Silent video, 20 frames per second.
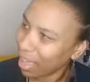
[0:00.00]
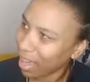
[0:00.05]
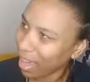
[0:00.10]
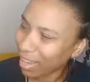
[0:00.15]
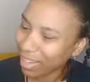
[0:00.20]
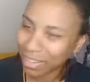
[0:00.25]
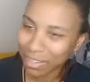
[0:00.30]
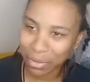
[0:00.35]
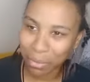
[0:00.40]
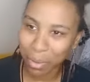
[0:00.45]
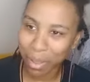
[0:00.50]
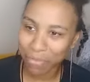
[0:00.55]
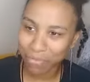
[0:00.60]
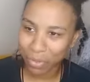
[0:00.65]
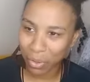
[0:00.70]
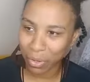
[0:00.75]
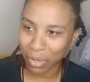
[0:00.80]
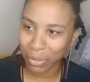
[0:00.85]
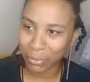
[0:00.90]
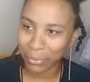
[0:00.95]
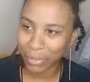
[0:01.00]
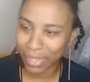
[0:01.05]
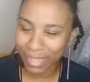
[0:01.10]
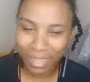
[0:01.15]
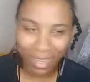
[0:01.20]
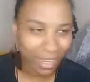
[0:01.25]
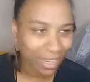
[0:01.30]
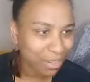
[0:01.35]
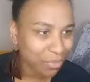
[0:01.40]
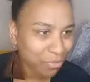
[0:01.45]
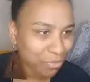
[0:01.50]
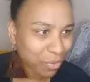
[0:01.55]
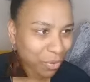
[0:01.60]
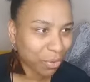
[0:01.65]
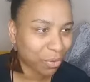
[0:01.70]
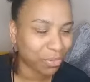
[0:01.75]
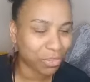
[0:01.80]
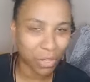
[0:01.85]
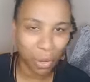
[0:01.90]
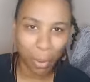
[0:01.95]
I didn't know I felt lonely. I didn't
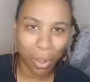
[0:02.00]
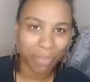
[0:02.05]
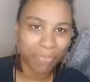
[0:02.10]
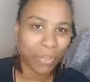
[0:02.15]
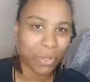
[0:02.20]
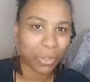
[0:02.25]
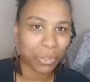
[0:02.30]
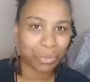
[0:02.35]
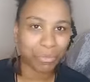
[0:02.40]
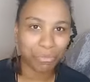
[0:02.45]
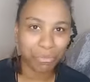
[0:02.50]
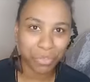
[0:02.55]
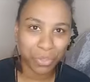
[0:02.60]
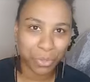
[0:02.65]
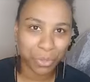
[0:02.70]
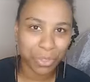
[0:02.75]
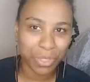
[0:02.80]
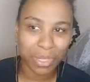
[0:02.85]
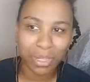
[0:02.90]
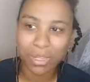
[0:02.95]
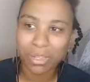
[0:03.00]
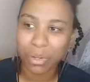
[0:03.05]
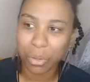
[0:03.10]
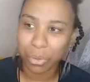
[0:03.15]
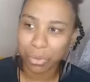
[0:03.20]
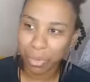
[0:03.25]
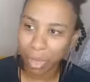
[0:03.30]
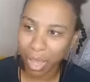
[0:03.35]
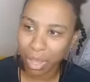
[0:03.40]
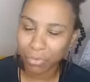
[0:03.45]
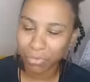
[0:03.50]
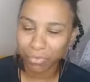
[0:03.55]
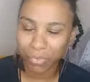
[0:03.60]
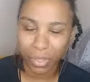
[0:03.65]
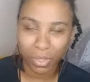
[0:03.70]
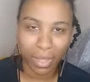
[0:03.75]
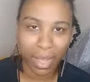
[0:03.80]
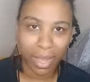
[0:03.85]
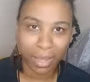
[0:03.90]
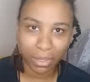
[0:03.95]
know I felt confused. I didn't know I
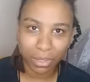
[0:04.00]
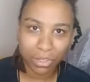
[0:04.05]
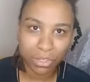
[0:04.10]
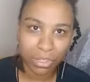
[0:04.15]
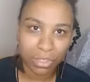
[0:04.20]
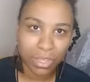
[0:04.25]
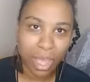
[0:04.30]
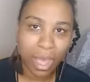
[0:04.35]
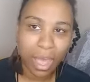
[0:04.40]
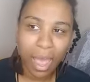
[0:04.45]
felt anxious.